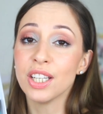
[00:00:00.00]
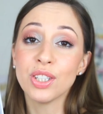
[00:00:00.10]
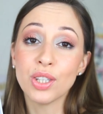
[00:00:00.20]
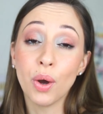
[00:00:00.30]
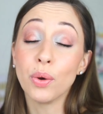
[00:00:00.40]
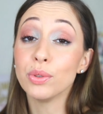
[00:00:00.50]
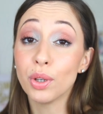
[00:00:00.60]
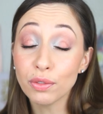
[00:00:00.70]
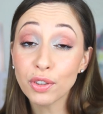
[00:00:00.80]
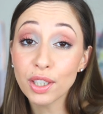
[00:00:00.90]
so
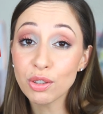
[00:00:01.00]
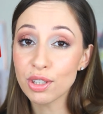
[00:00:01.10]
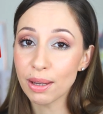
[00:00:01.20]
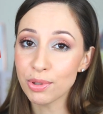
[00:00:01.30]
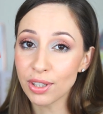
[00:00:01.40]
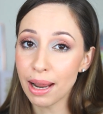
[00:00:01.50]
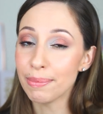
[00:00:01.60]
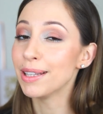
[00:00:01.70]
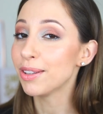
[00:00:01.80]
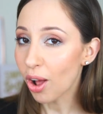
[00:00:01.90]
don't forget to subscribe
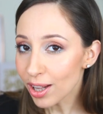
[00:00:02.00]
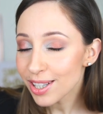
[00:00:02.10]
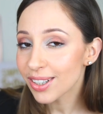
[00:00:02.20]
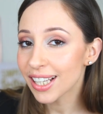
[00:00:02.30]
and also